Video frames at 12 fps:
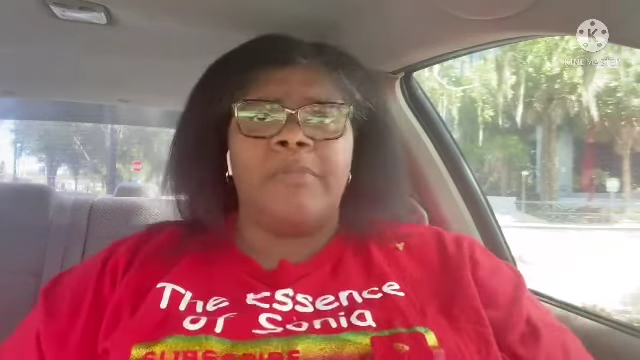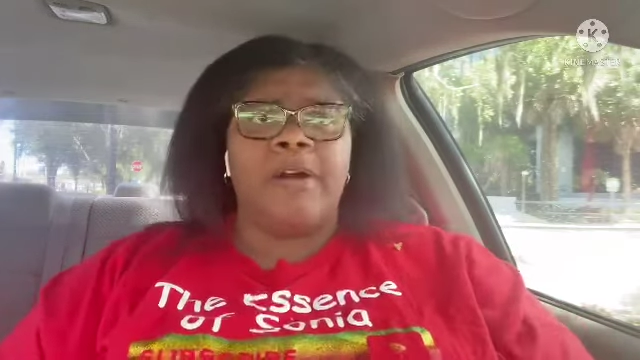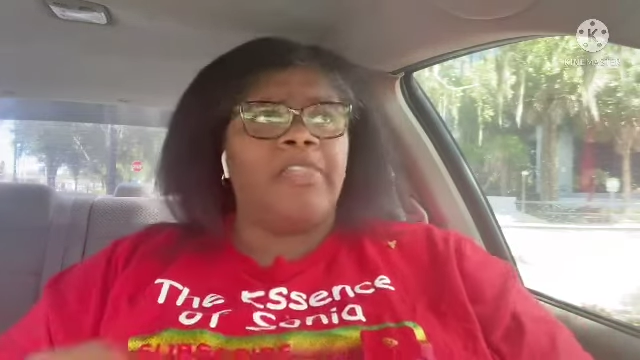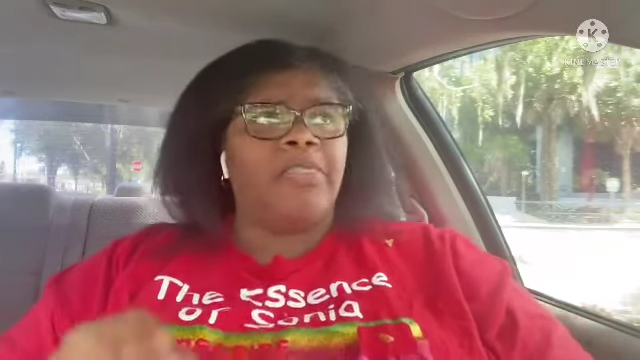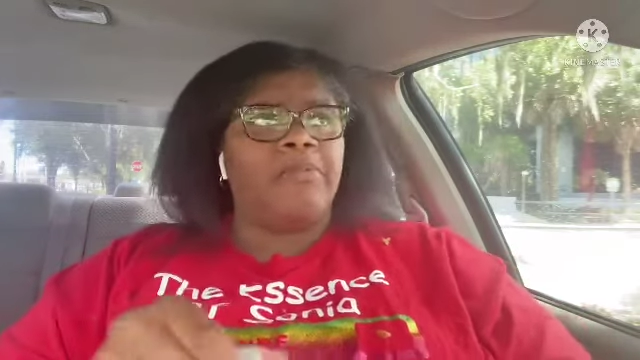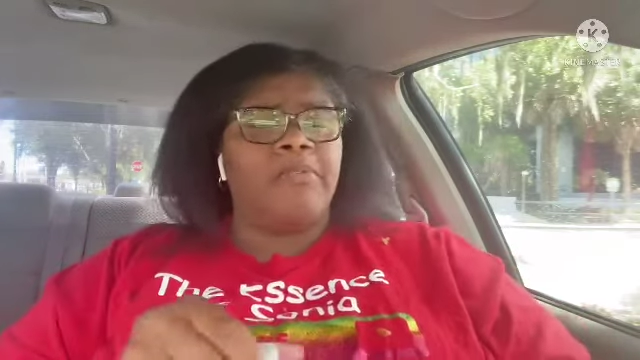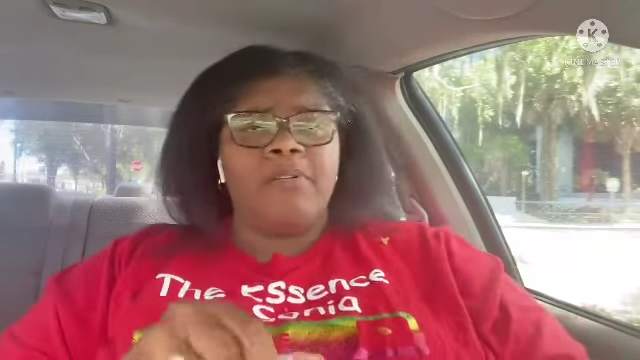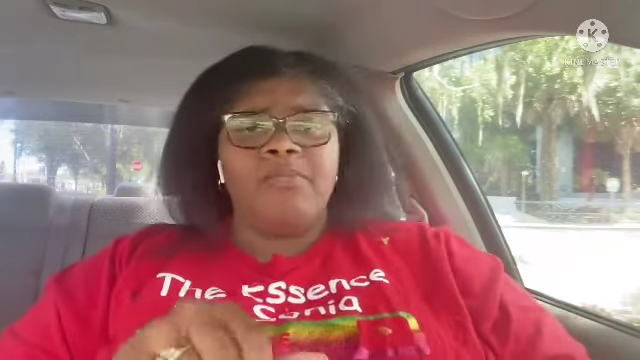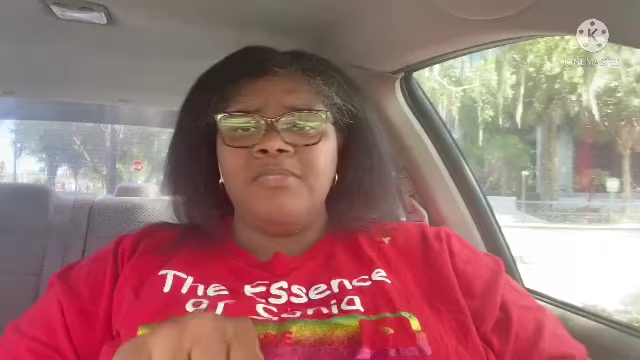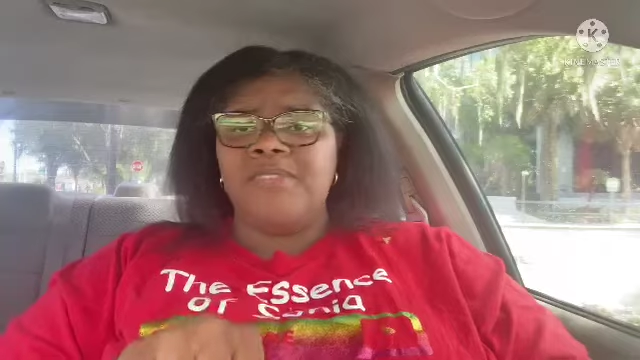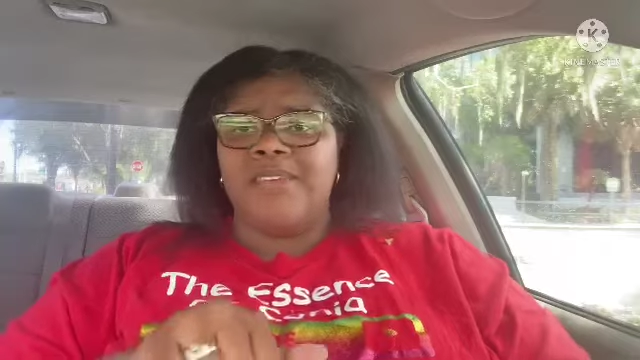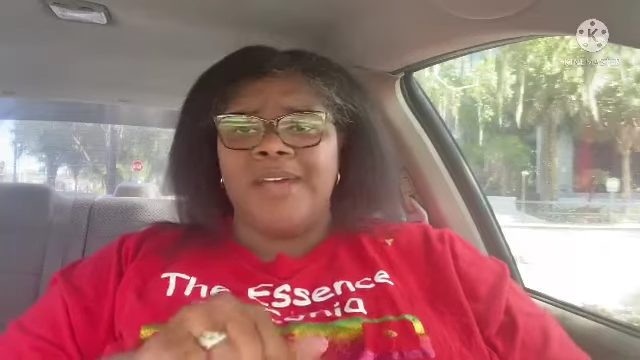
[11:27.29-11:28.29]
my
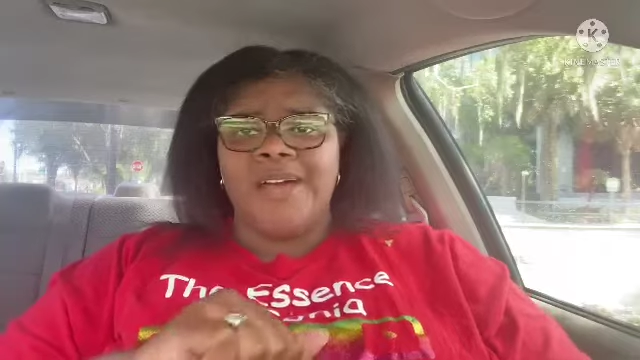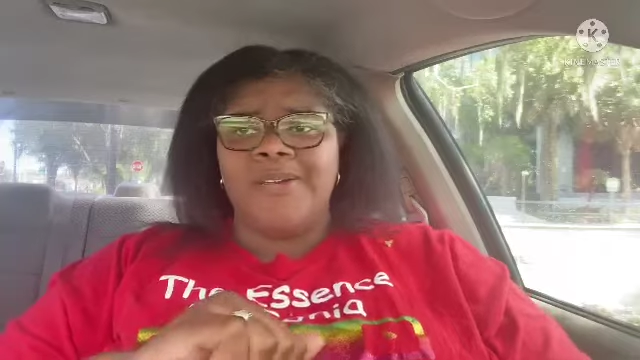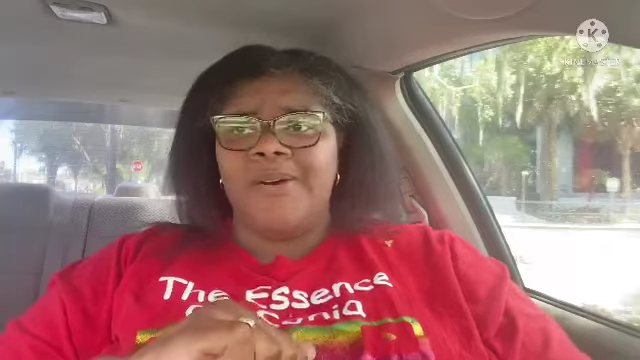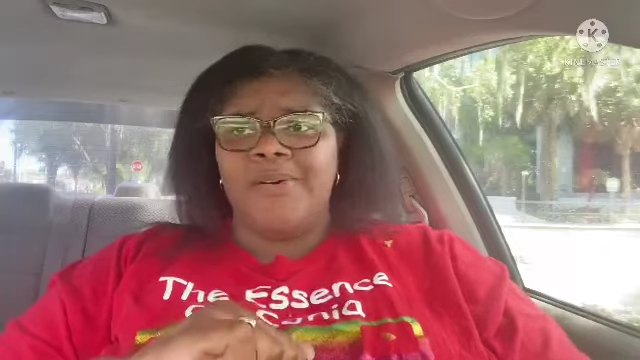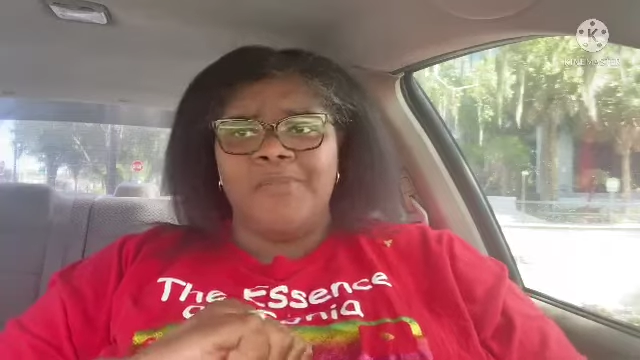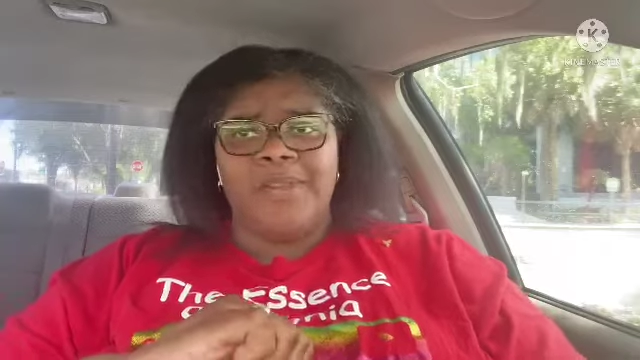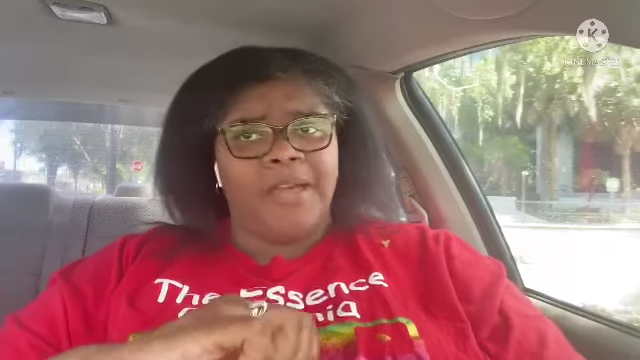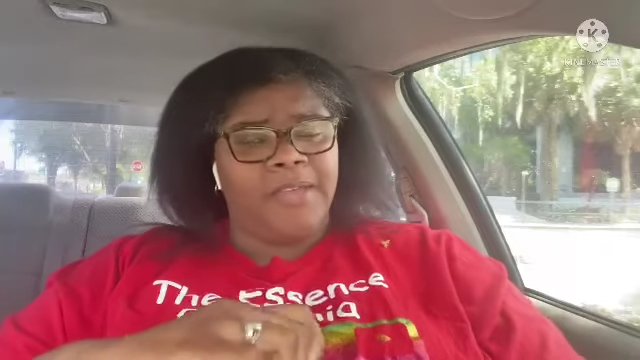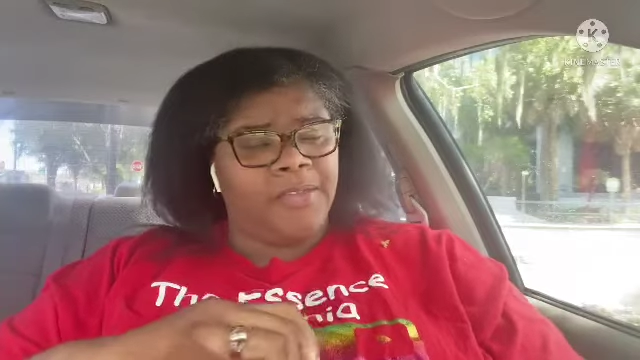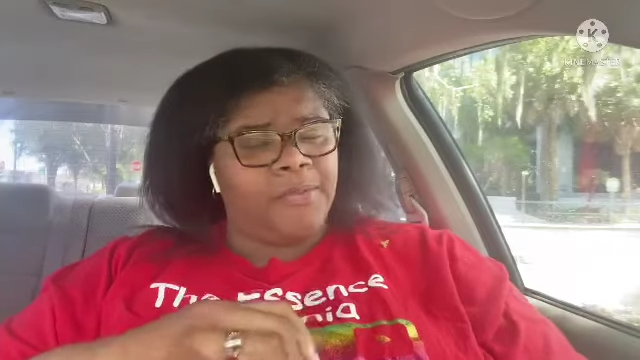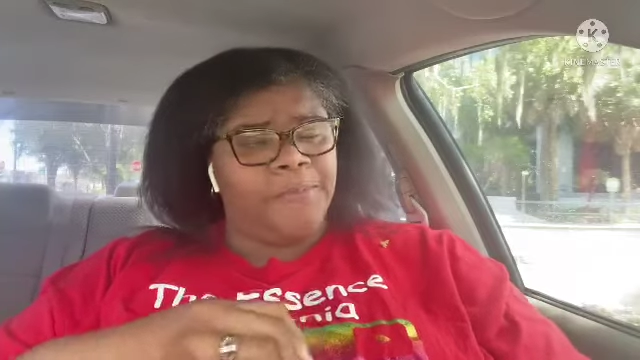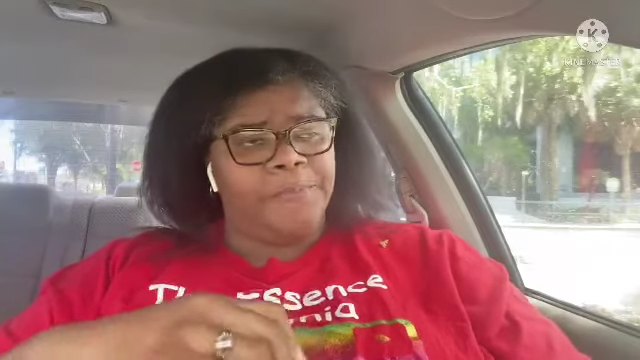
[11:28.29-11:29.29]
throat and I don't
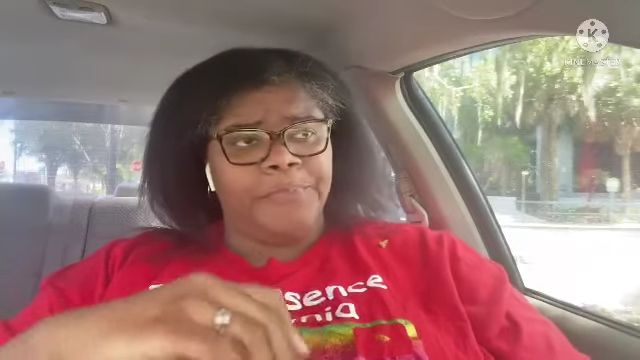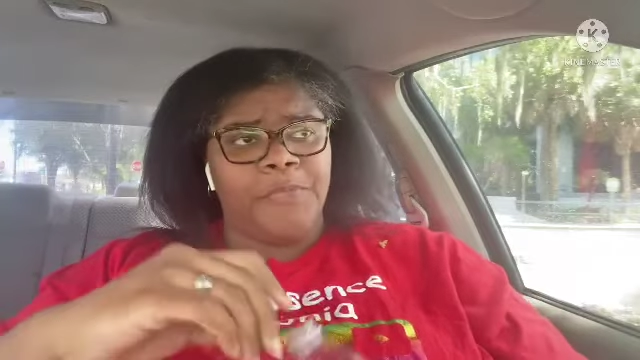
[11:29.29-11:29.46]
like it.